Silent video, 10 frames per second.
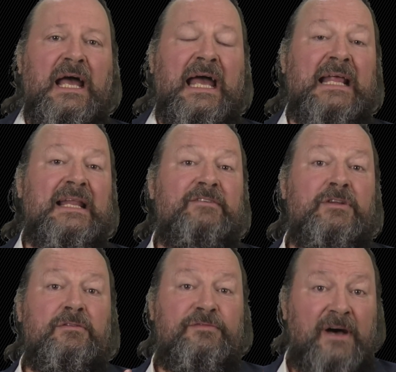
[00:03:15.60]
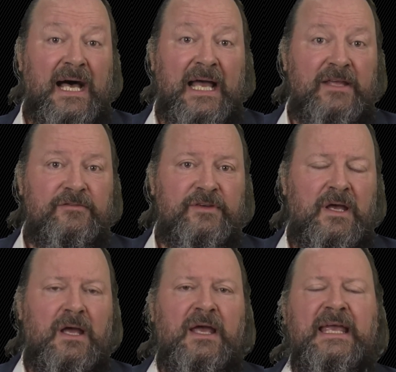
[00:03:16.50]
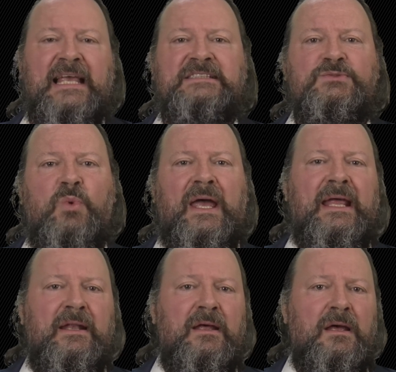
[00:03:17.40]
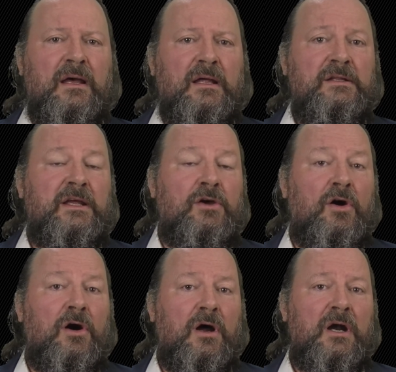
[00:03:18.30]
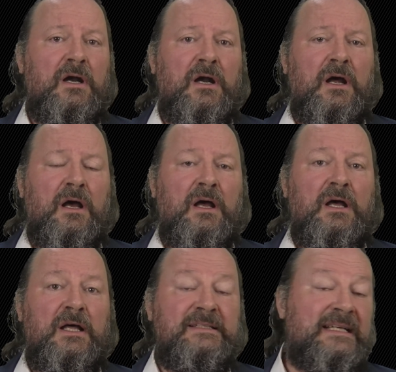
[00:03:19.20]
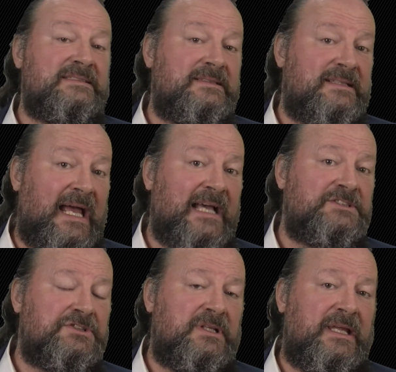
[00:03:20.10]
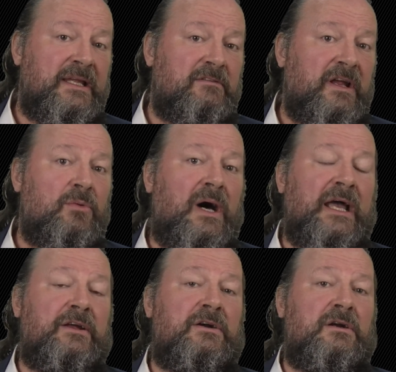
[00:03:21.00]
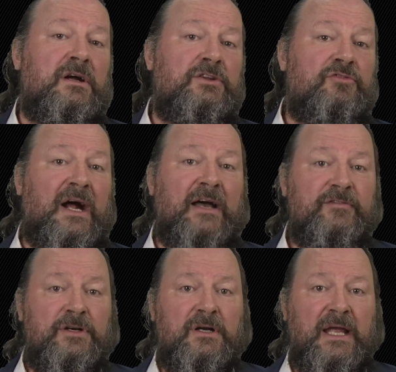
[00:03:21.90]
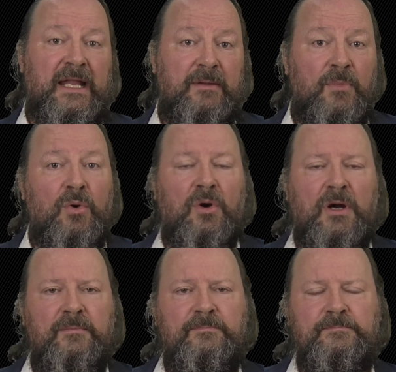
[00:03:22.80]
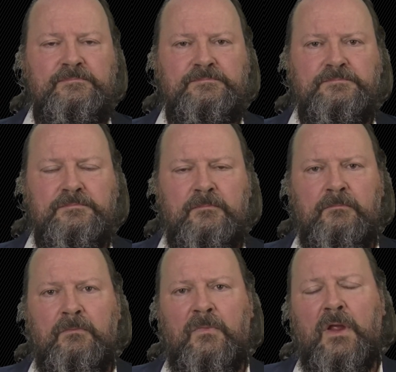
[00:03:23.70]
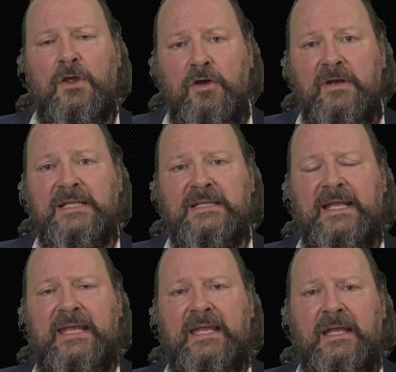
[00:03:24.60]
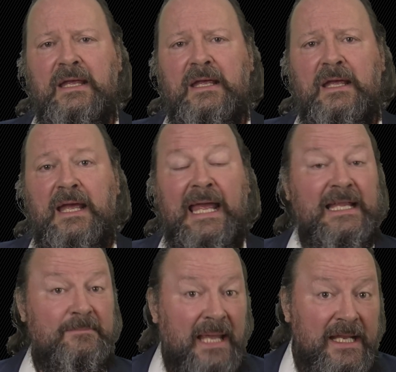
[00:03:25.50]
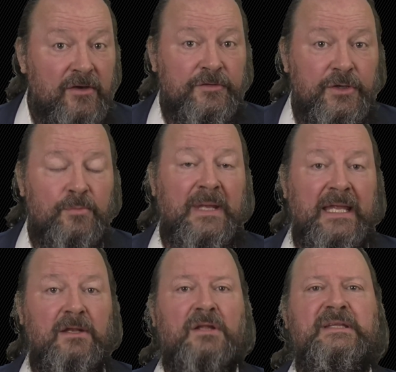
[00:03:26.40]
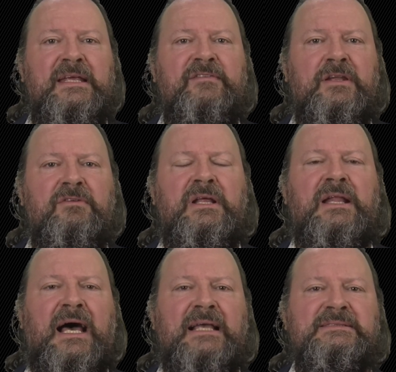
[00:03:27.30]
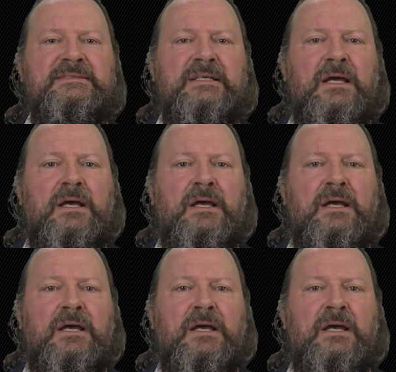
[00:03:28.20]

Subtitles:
And level 5 is when the car doesn't actually require a driver anymore. Currently, and many of you may not even realize,